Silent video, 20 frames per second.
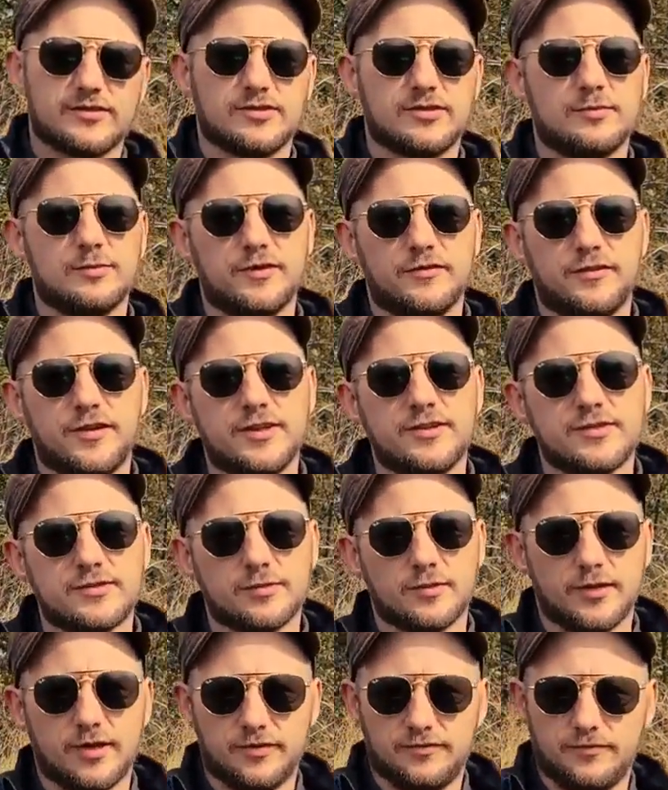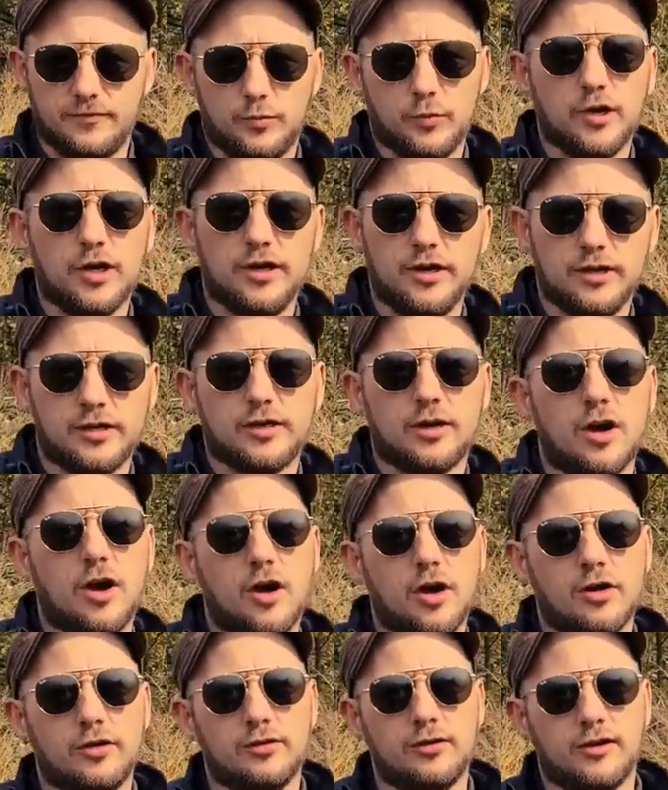some of his work
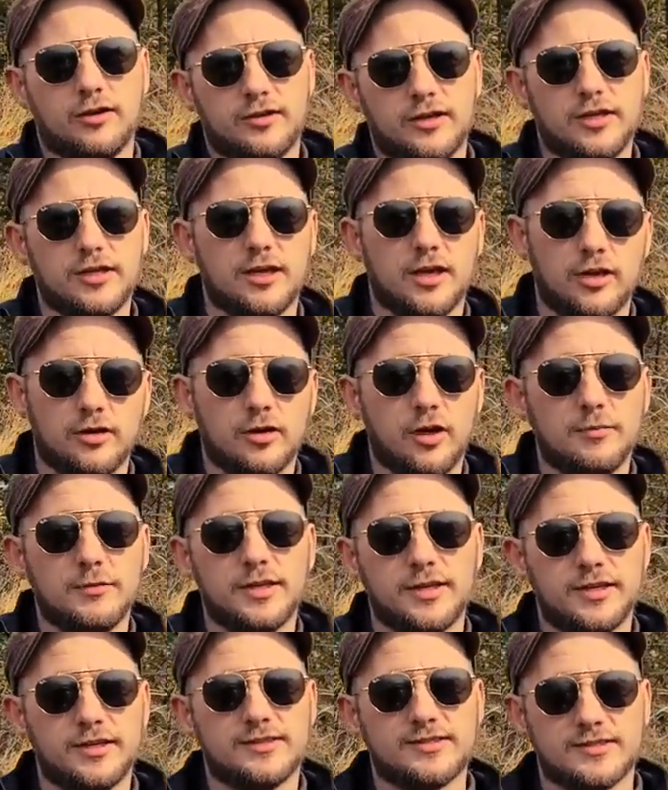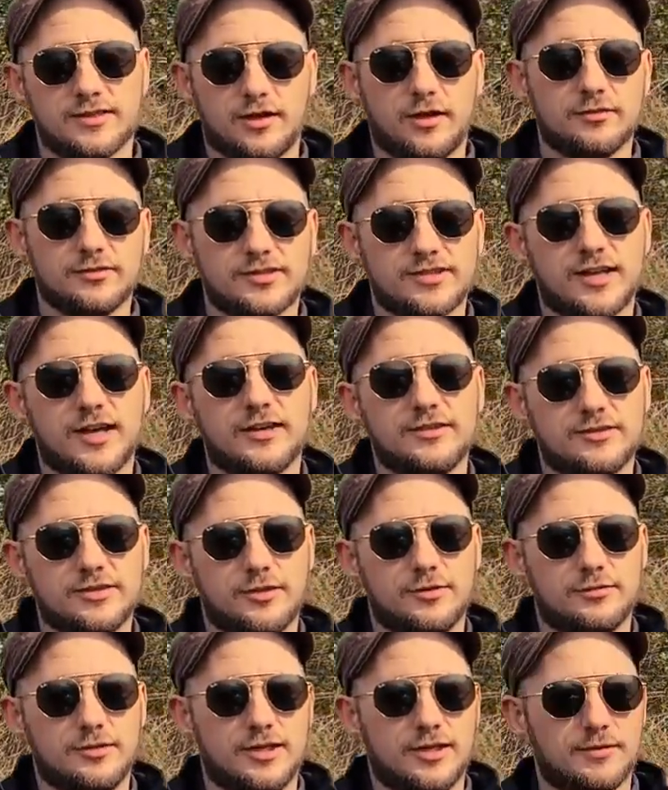on the anomalies on
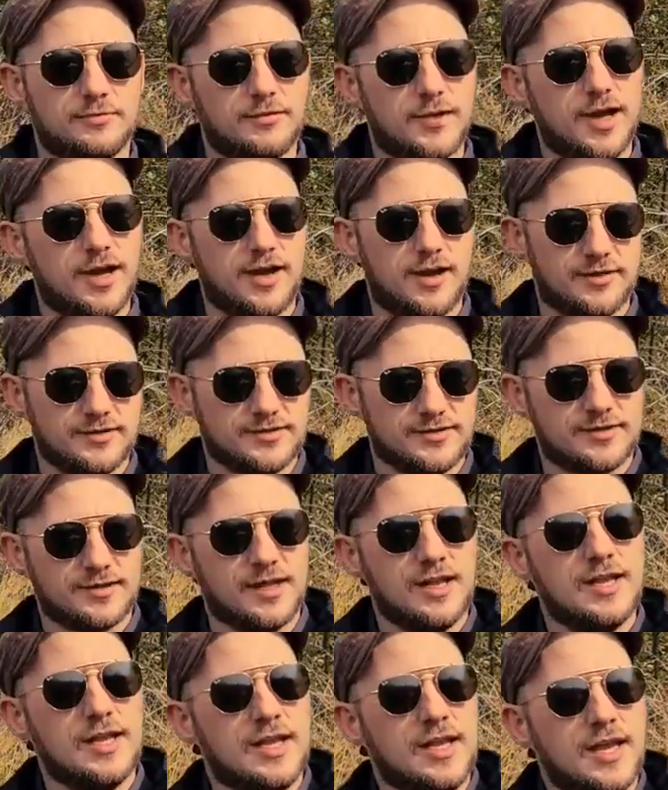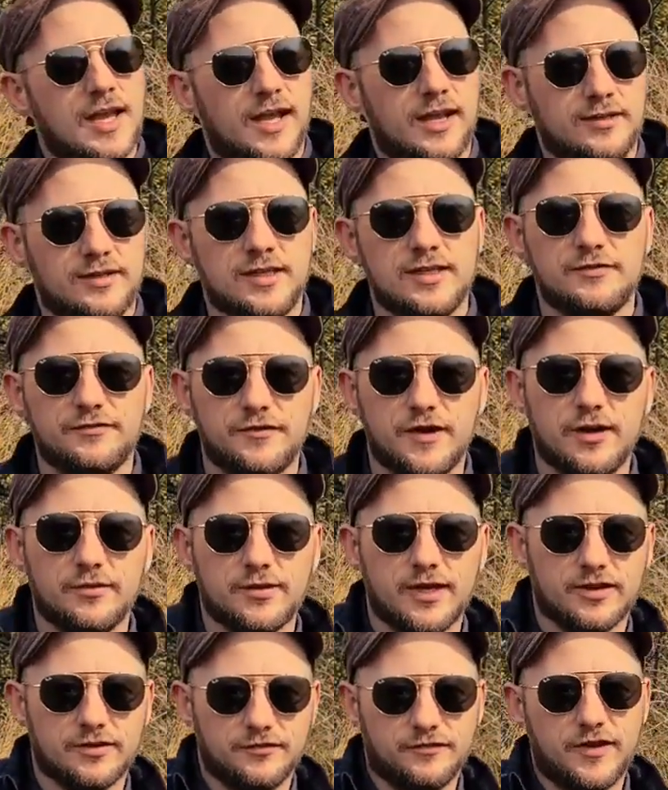Cydonia Mars, and he found
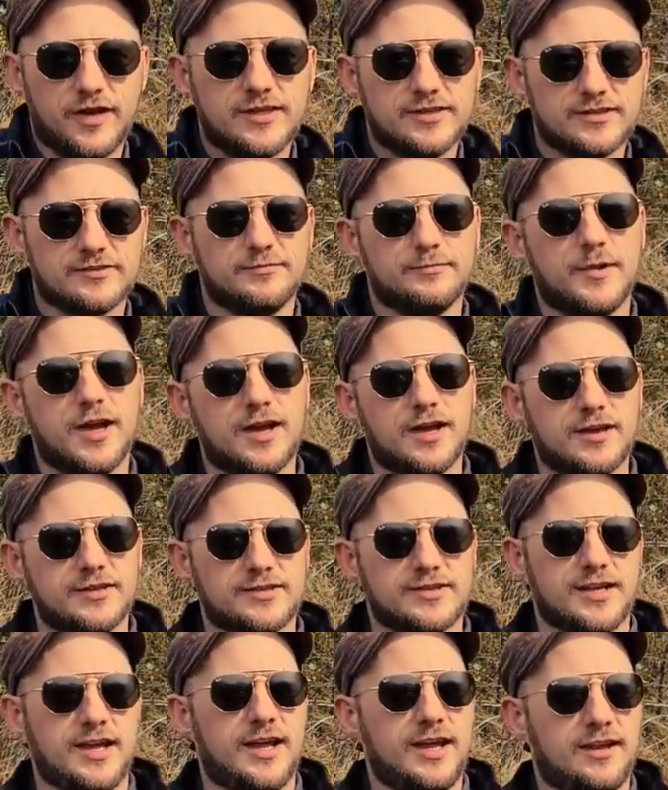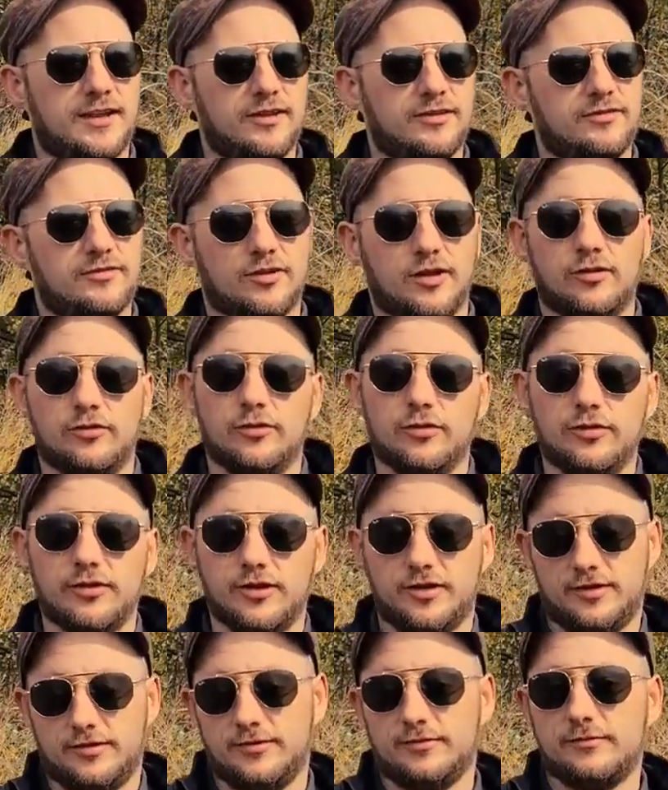that the face of Mars and
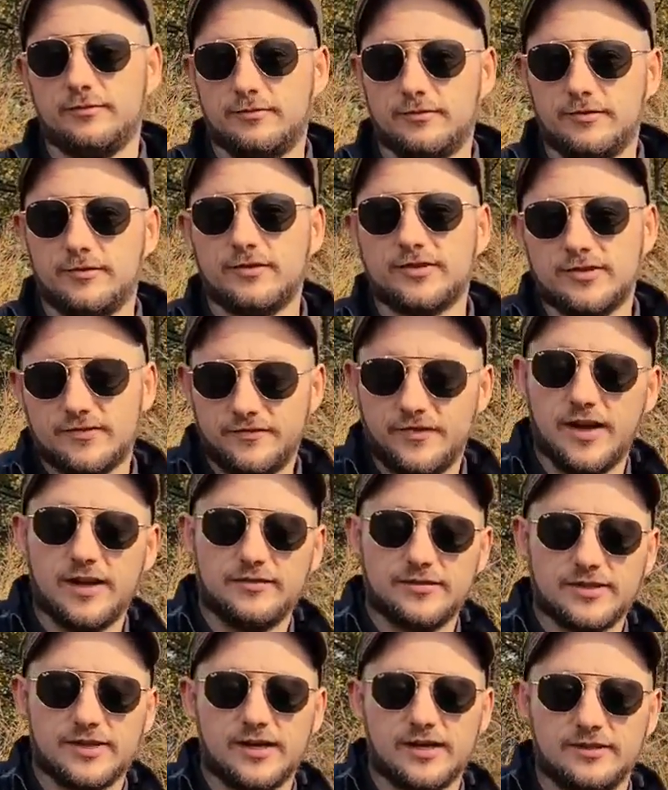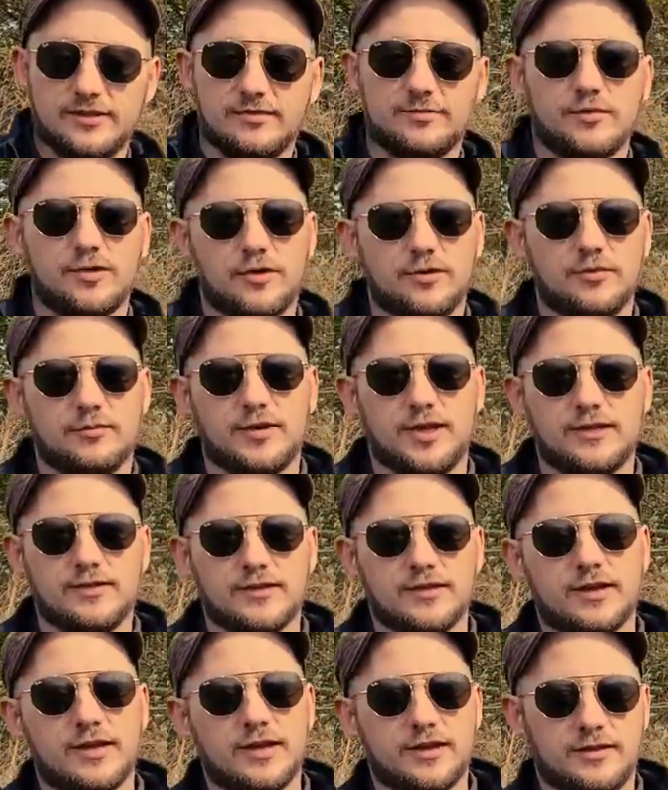another 5-sided pyramid,
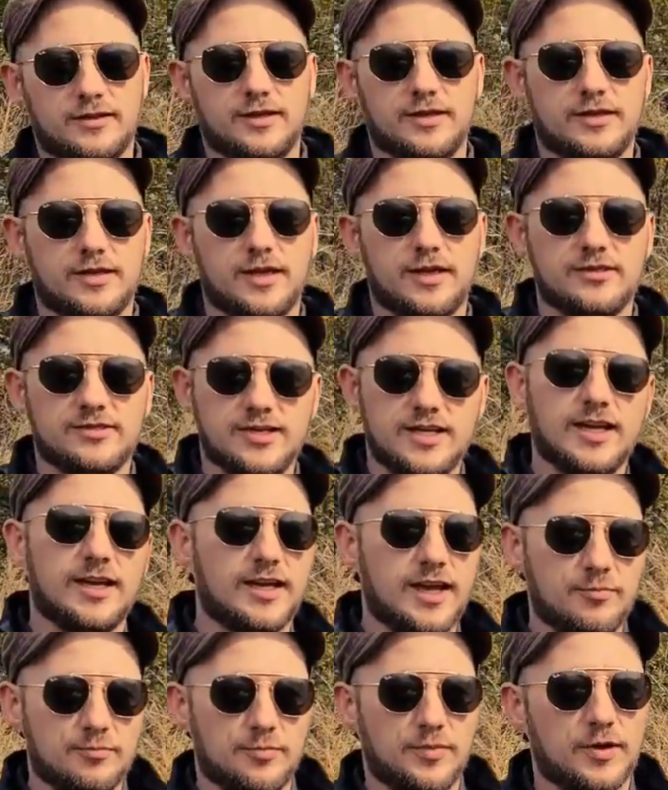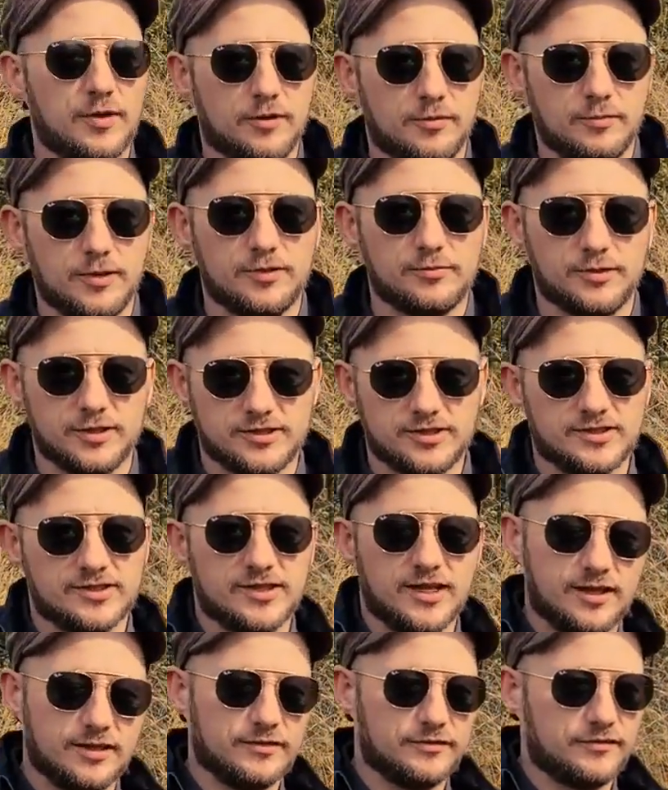the DNM pyramid, which is
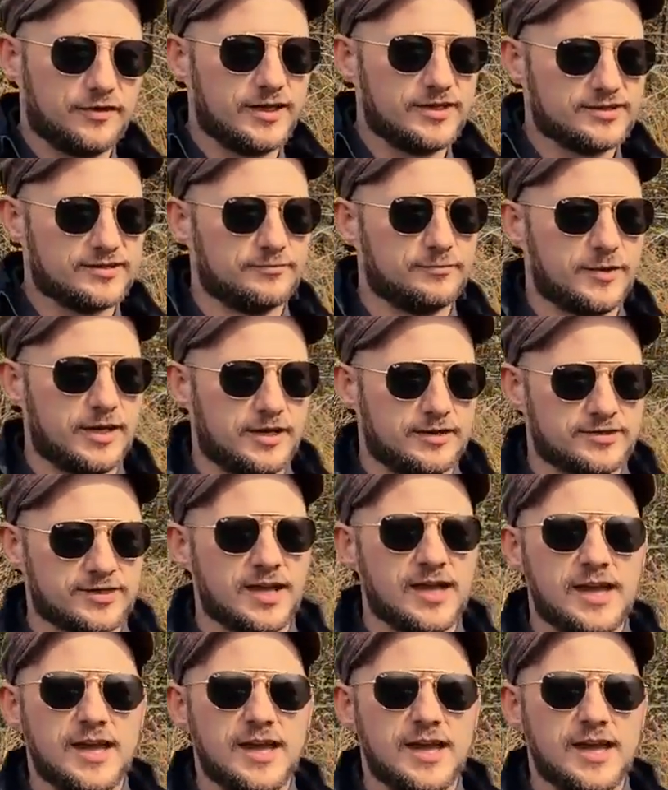near the face of Mars,